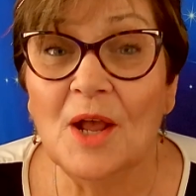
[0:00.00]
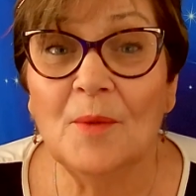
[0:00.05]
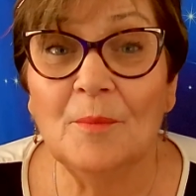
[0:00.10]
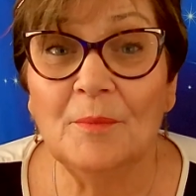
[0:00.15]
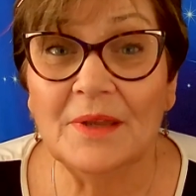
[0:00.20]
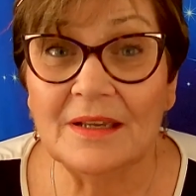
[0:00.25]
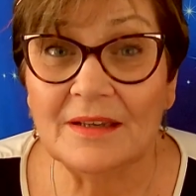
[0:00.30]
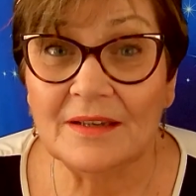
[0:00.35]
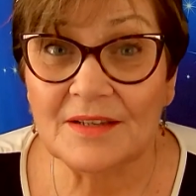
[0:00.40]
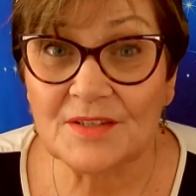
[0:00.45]

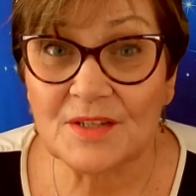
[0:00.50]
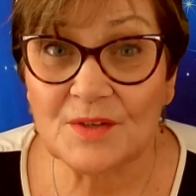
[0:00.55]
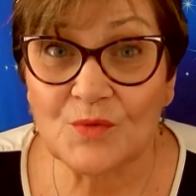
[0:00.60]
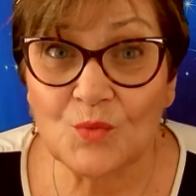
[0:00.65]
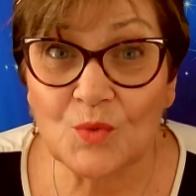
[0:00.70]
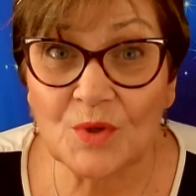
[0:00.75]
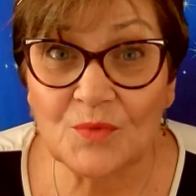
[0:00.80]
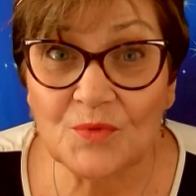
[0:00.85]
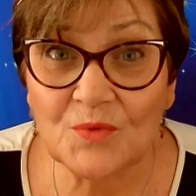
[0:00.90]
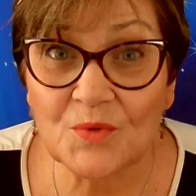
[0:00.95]
Because if
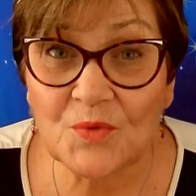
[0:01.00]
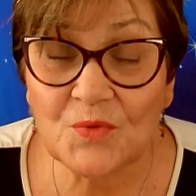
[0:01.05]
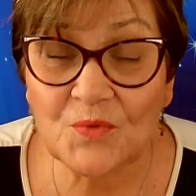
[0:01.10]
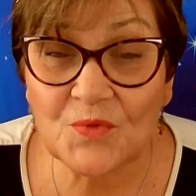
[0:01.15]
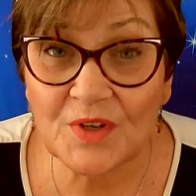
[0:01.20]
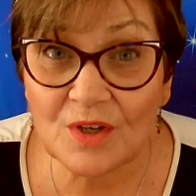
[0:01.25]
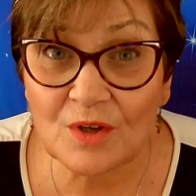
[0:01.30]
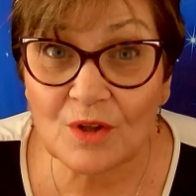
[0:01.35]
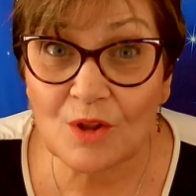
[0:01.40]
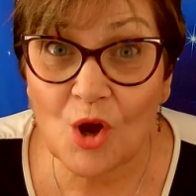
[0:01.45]
we
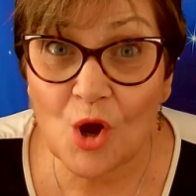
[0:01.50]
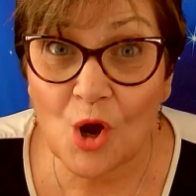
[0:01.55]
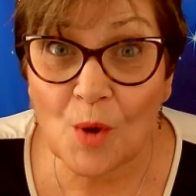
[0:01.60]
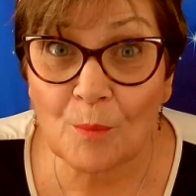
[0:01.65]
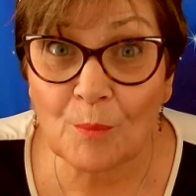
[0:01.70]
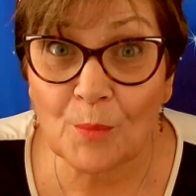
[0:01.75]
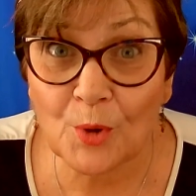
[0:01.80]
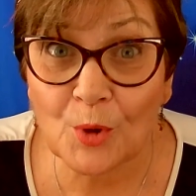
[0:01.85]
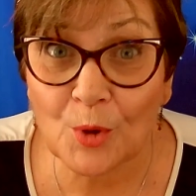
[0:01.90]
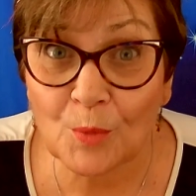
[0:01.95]
fulfill our
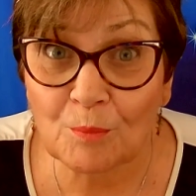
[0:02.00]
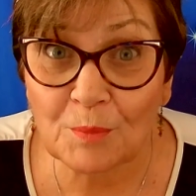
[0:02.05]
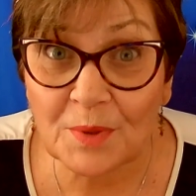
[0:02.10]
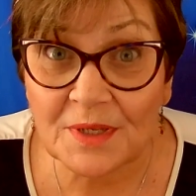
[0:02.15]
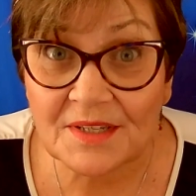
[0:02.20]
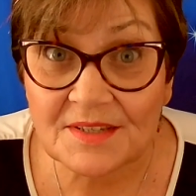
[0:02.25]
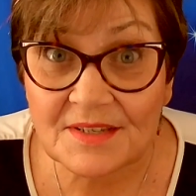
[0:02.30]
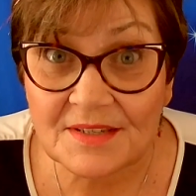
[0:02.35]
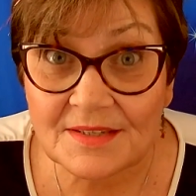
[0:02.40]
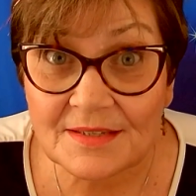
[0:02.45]

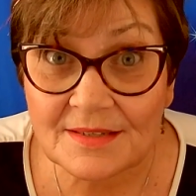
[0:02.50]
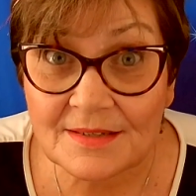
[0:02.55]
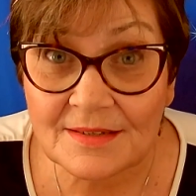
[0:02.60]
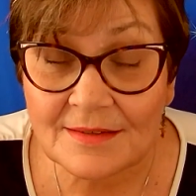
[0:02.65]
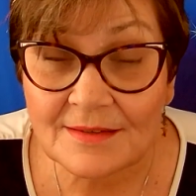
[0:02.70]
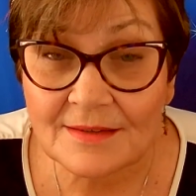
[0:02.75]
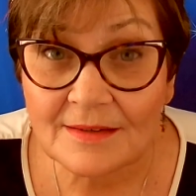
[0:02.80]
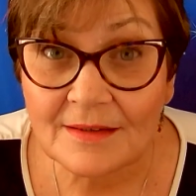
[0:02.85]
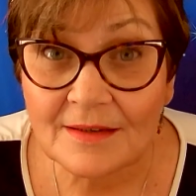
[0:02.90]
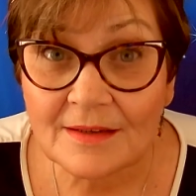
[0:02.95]
purpose,
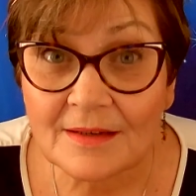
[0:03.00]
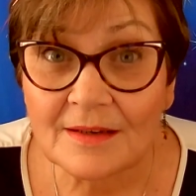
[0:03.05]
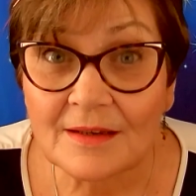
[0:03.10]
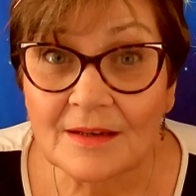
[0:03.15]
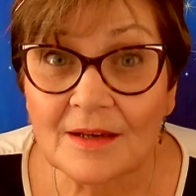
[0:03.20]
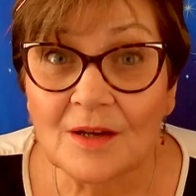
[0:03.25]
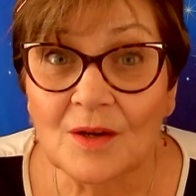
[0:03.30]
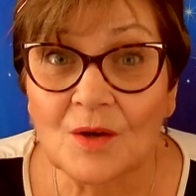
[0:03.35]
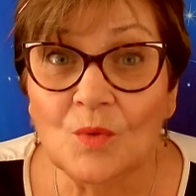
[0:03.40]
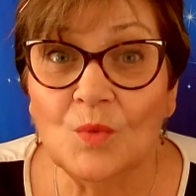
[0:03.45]

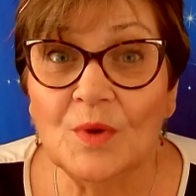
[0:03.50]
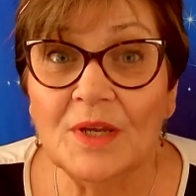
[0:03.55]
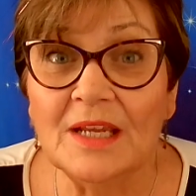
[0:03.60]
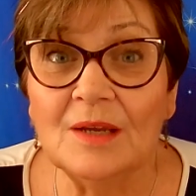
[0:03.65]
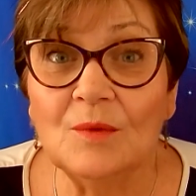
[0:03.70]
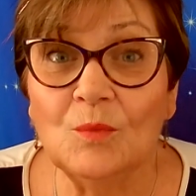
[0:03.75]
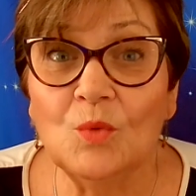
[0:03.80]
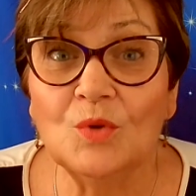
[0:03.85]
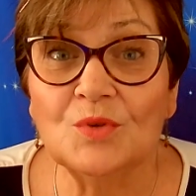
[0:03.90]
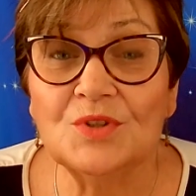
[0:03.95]

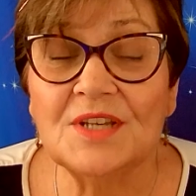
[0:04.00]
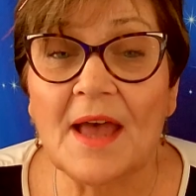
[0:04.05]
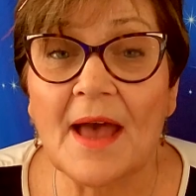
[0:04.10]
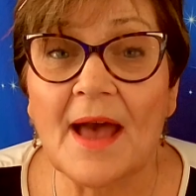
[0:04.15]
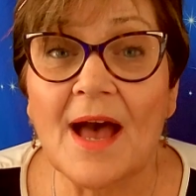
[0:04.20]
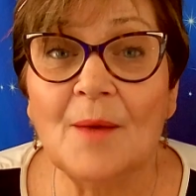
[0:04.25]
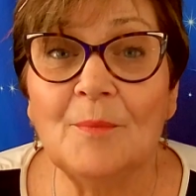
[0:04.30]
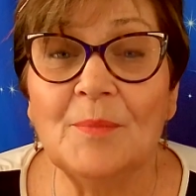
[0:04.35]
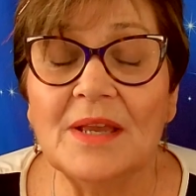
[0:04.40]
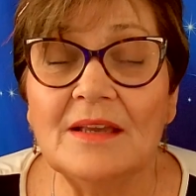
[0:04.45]
we will
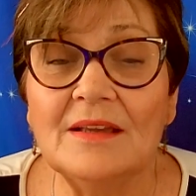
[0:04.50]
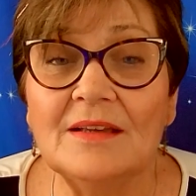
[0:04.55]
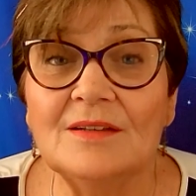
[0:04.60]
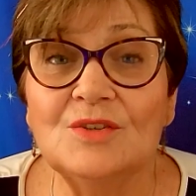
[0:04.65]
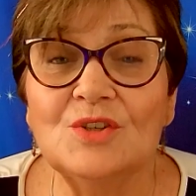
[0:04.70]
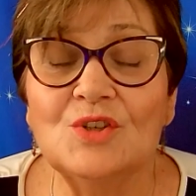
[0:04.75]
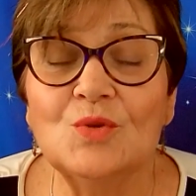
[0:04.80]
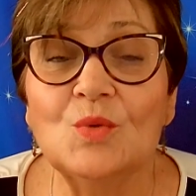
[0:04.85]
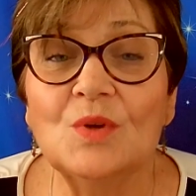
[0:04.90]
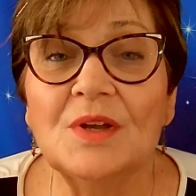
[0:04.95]
tap
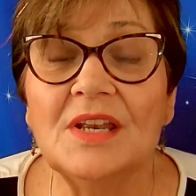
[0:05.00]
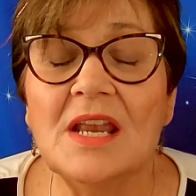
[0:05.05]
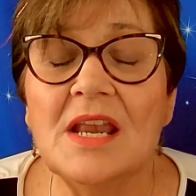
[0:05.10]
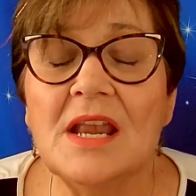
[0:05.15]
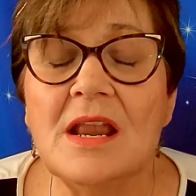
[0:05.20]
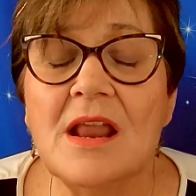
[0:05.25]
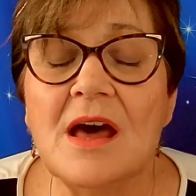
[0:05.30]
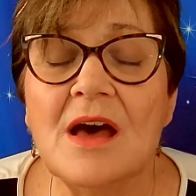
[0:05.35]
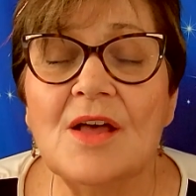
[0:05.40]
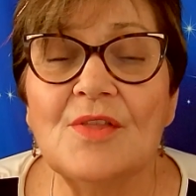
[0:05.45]
into
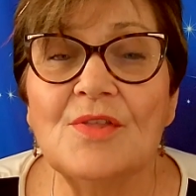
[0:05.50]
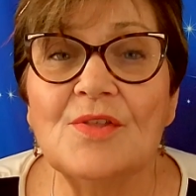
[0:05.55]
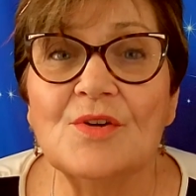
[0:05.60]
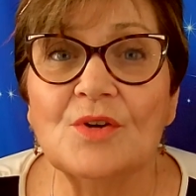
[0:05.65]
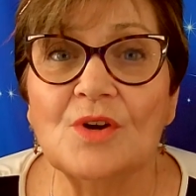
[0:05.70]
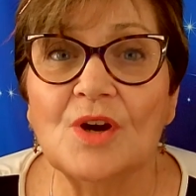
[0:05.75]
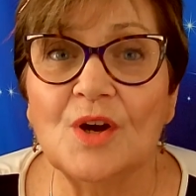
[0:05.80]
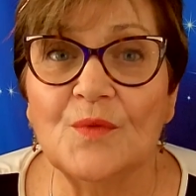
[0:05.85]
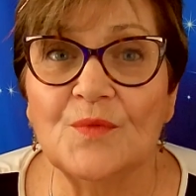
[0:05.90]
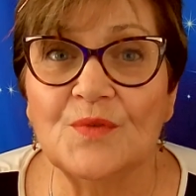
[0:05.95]

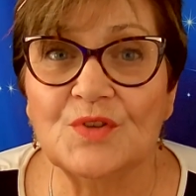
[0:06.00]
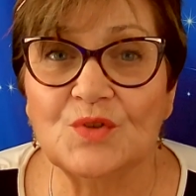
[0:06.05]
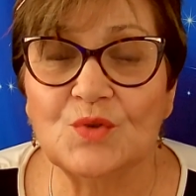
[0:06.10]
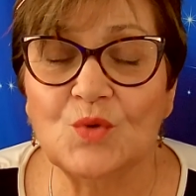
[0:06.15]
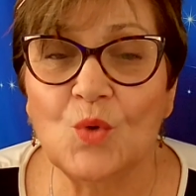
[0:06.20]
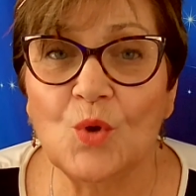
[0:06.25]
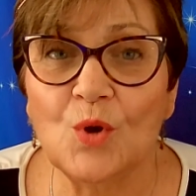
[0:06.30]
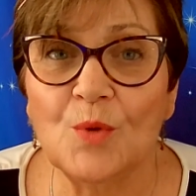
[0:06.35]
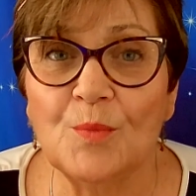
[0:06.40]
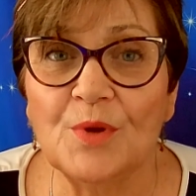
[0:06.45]
another of
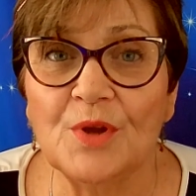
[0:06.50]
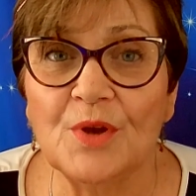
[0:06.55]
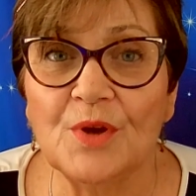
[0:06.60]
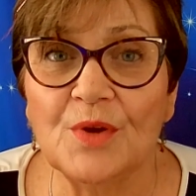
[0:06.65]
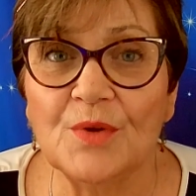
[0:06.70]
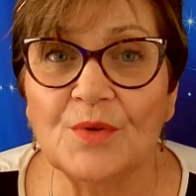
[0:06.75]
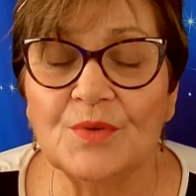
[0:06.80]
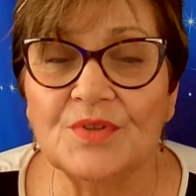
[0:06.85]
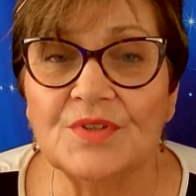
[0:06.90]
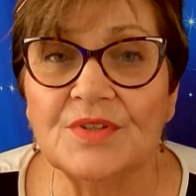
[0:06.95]

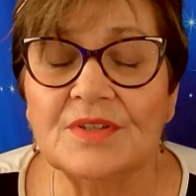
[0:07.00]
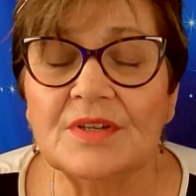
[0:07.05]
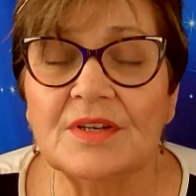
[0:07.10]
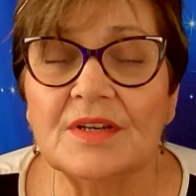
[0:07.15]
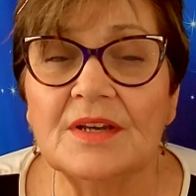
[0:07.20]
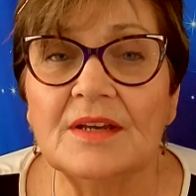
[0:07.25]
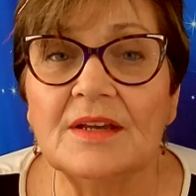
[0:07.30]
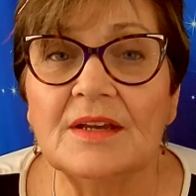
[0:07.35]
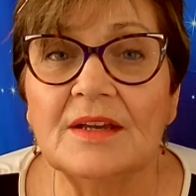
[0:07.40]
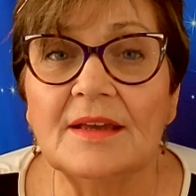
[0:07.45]
Scorpio's
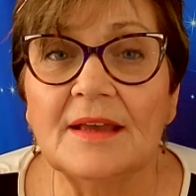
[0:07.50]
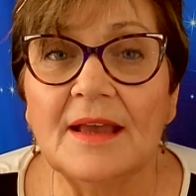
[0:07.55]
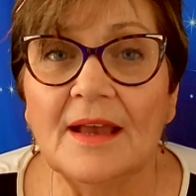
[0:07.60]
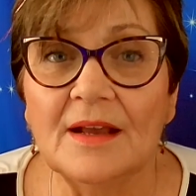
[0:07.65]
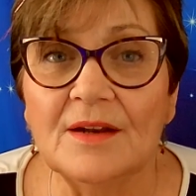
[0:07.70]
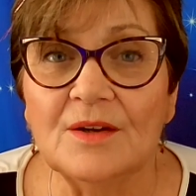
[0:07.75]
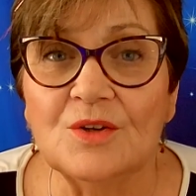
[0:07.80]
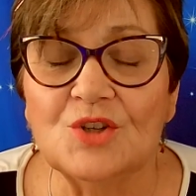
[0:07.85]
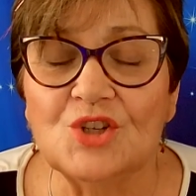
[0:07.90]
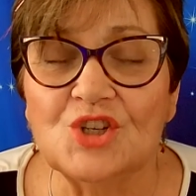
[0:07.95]

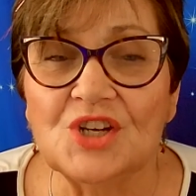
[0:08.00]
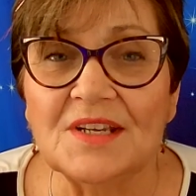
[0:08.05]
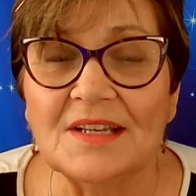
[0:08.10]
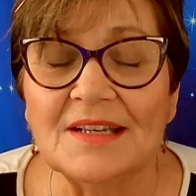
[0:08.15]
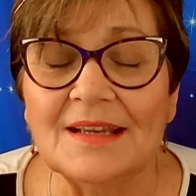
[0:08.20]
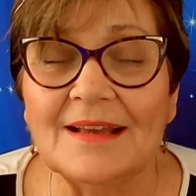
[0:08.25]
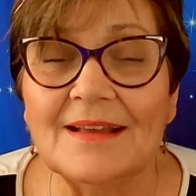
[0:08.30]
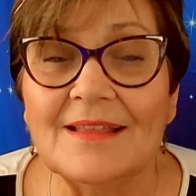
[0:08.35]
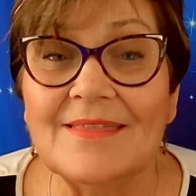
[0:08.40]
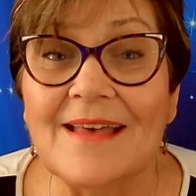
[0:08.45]

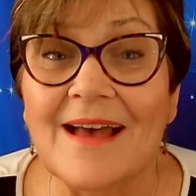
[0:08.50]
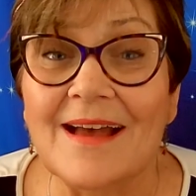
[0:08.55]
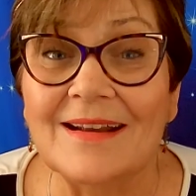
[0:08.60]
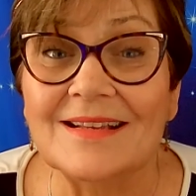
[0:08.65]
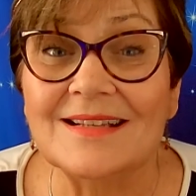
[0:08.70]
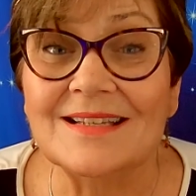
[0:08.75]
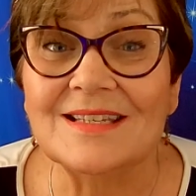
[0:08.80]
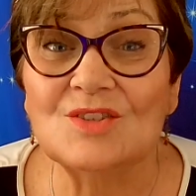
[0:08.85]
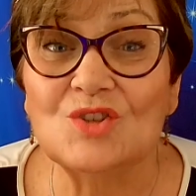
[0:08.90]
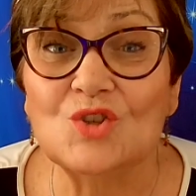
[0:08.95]
energy, and that
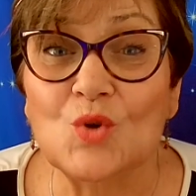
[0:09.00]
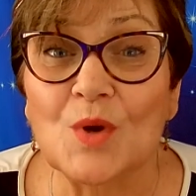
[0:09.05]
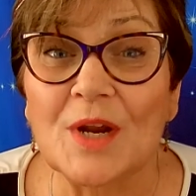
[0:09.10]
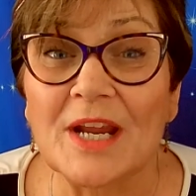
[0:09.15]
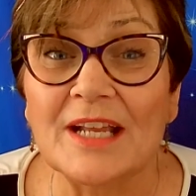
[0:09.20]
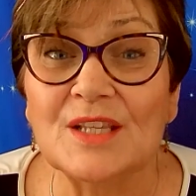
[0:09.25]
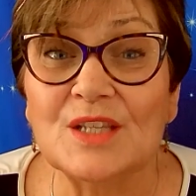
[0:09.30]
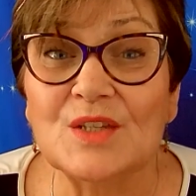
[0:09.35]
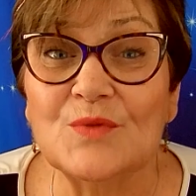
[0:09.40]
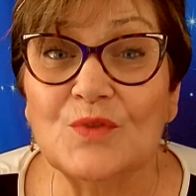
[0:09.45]
is
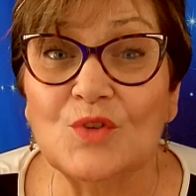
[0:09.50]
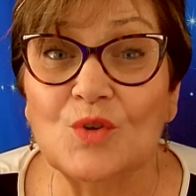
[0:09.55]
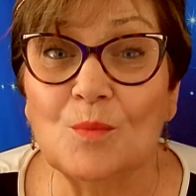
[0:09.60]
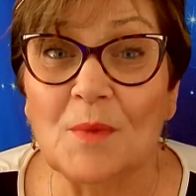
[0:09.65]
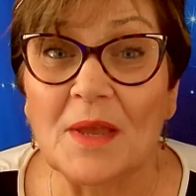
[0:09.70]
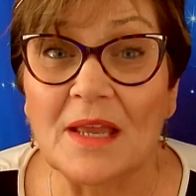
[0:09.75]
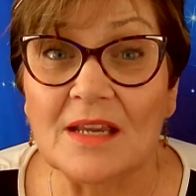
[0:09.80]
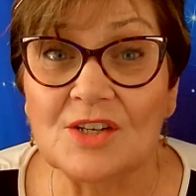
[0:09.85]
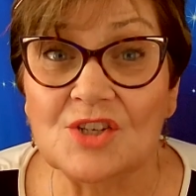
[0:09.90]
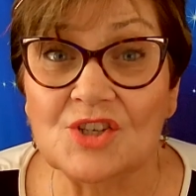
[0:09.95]

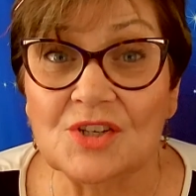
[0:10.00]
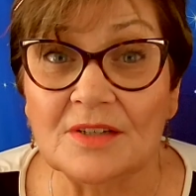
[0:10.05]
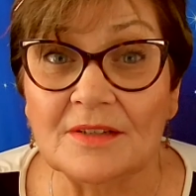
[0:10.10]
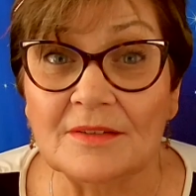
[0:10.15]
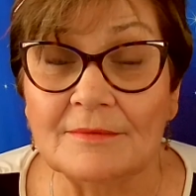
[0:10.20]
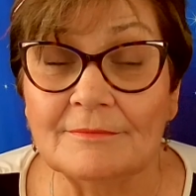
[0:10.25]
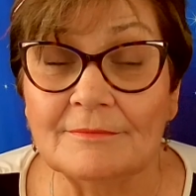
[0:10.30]
transformation.